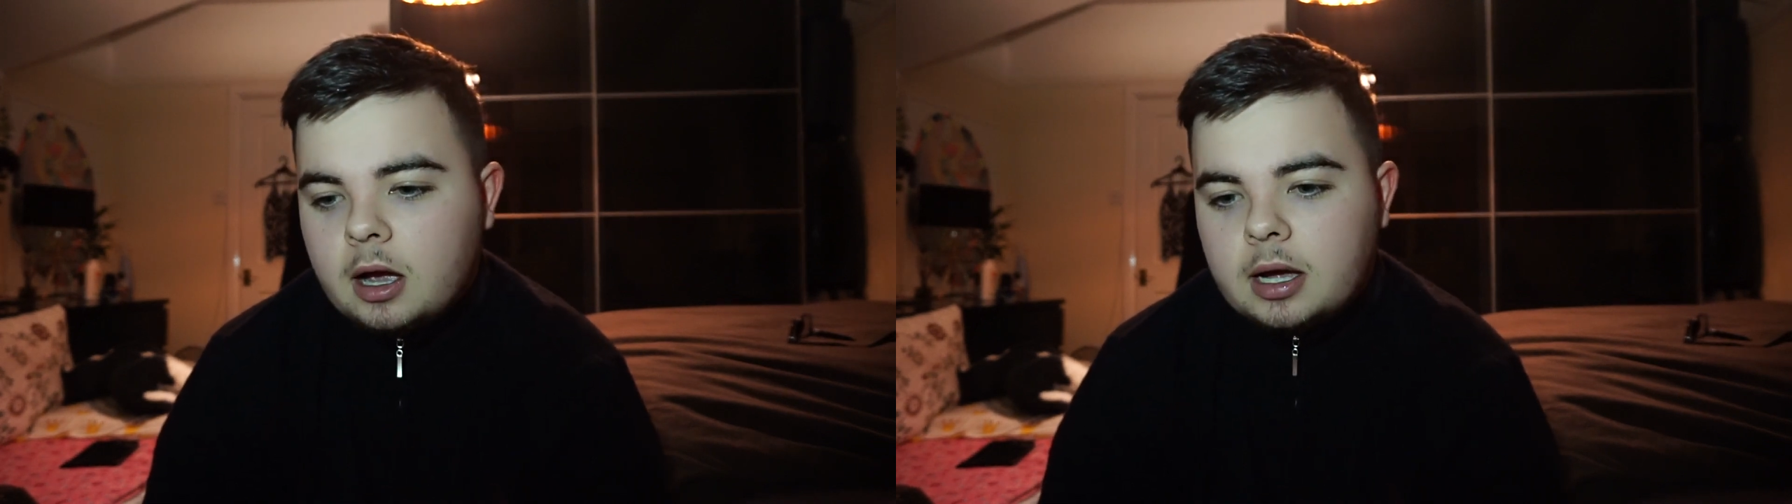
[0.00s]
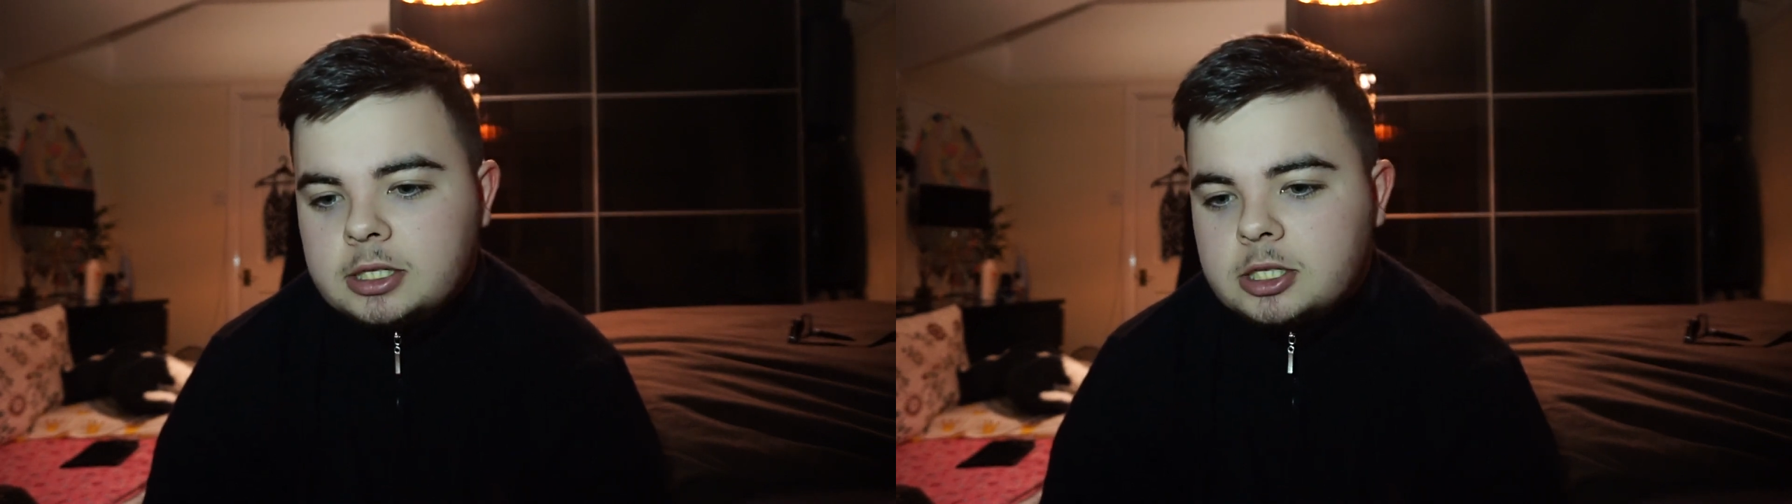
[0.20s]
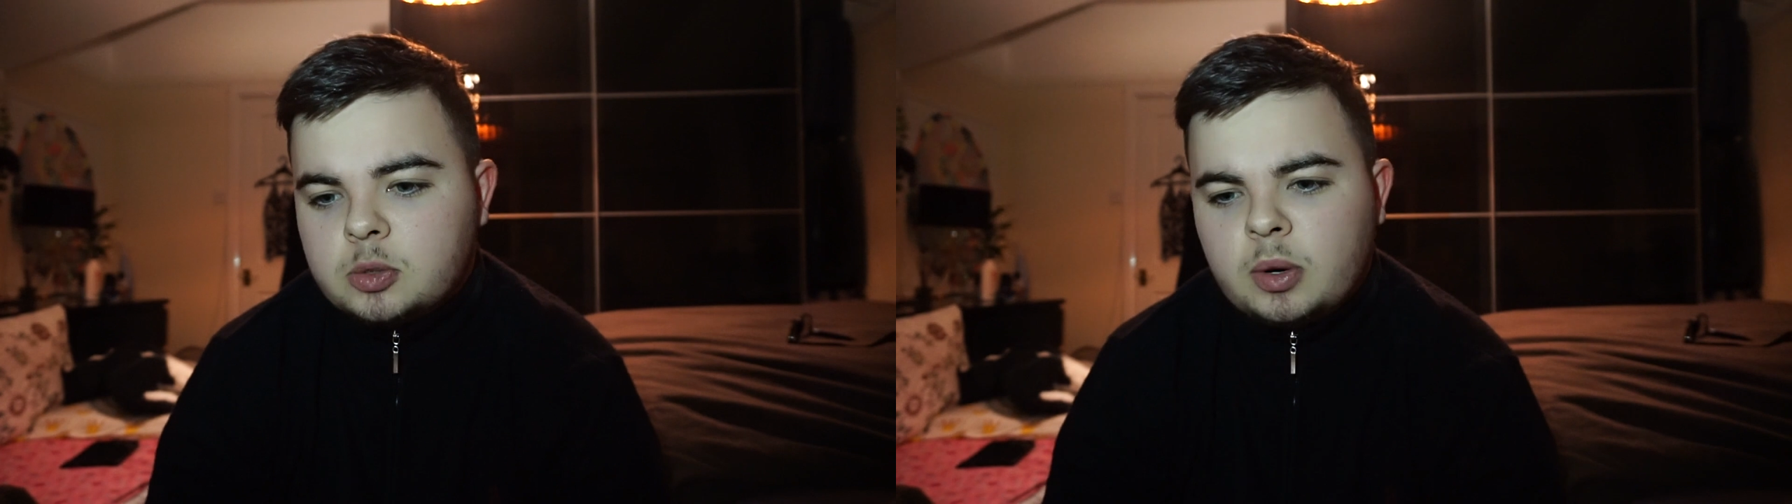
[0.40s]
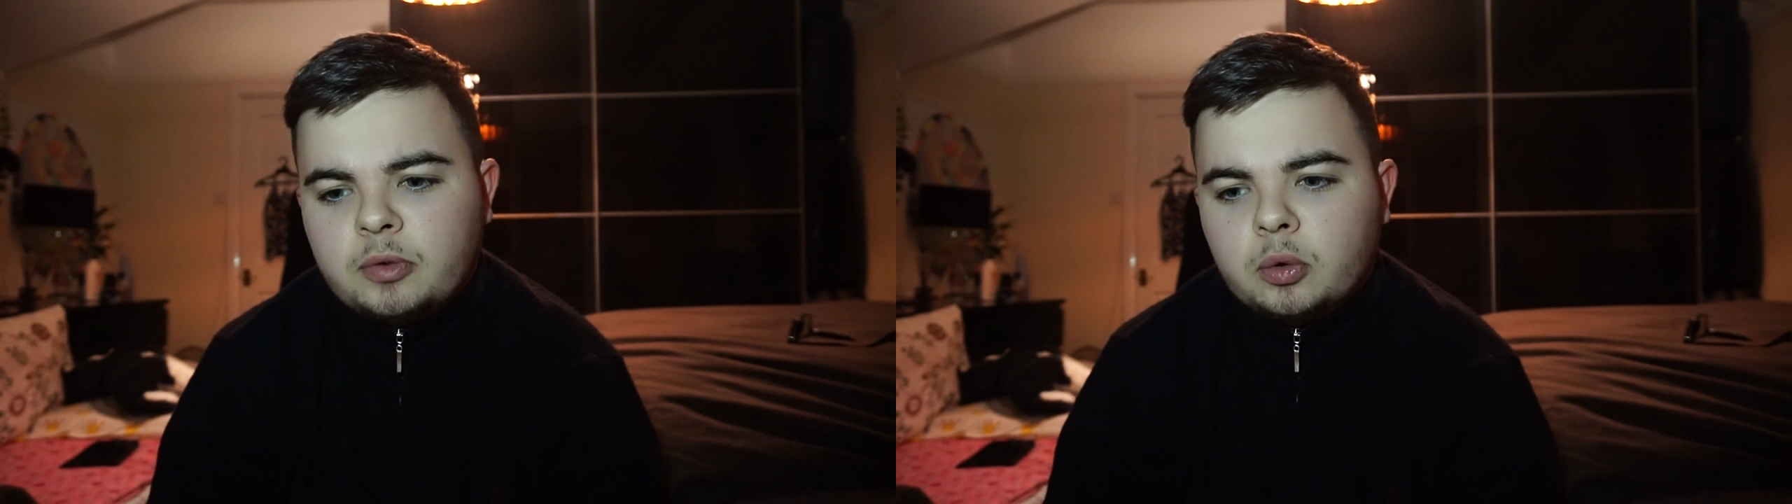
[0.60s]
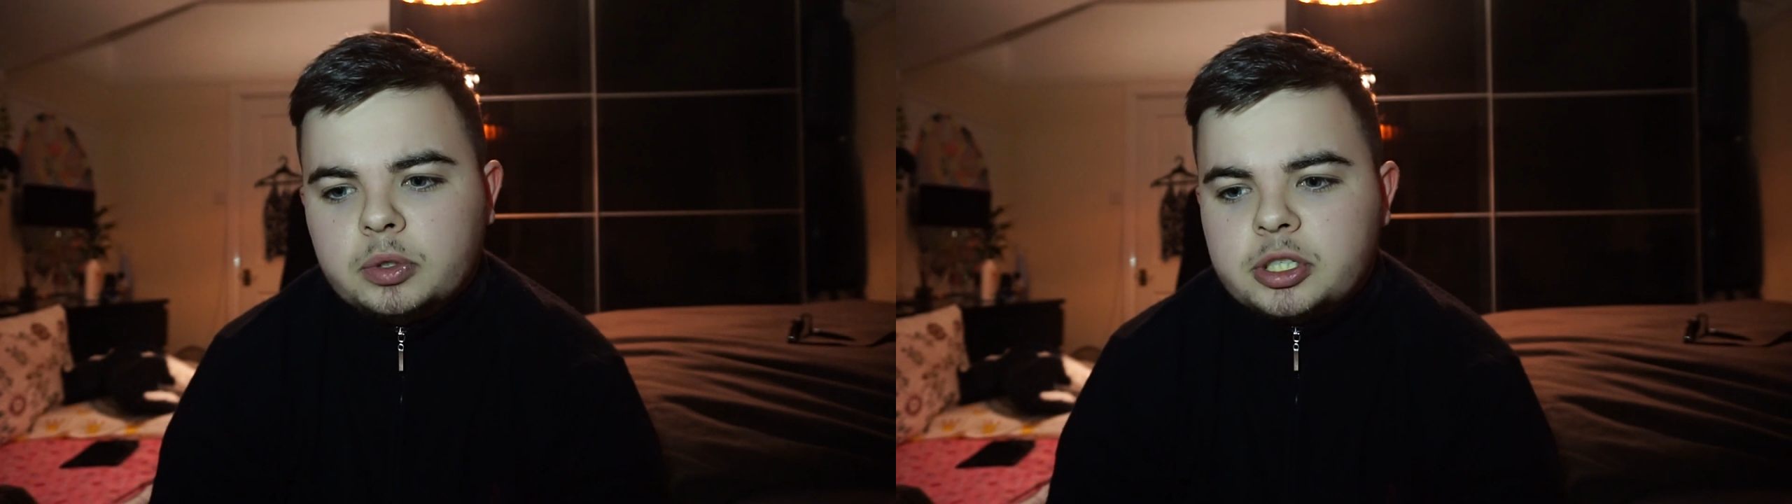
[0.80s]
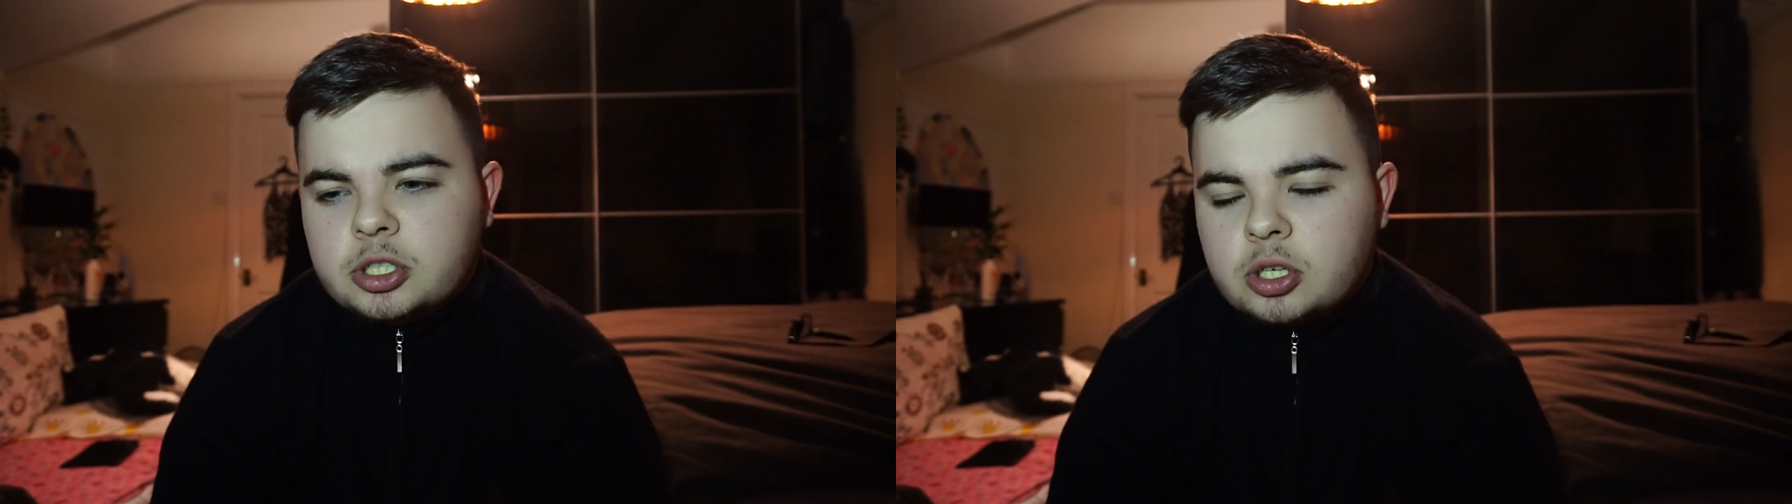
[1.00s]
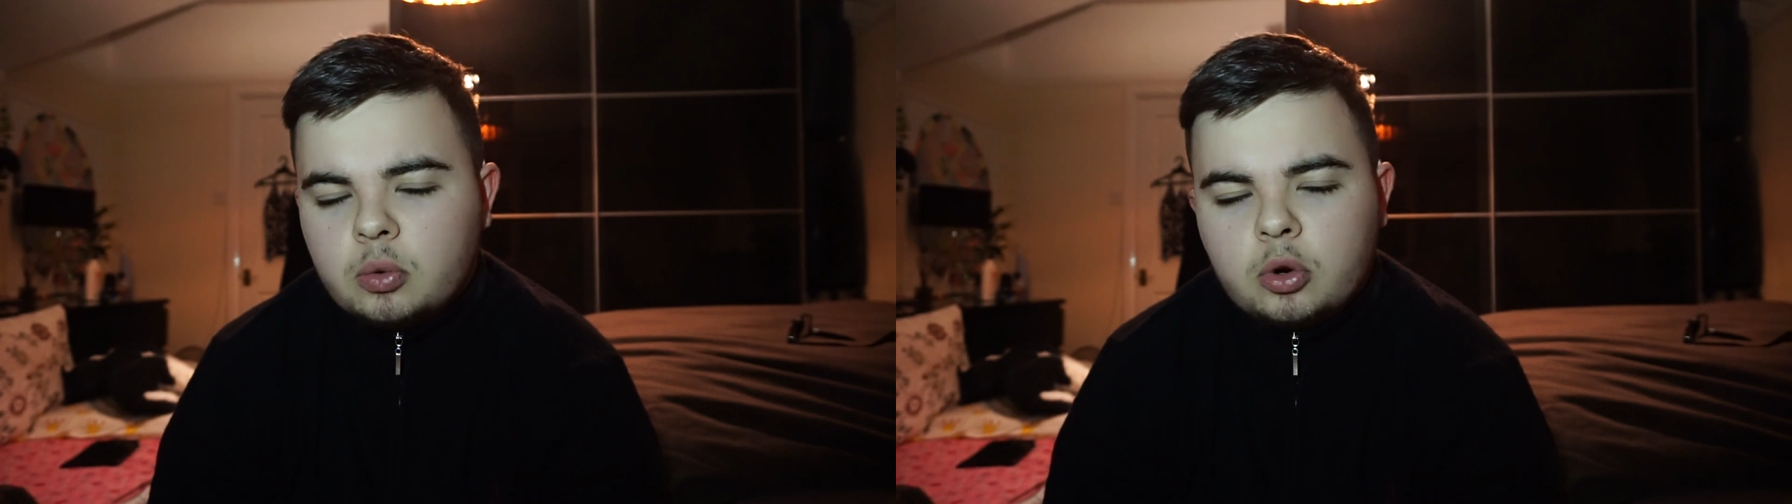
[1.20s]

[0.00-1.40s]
his swivel was so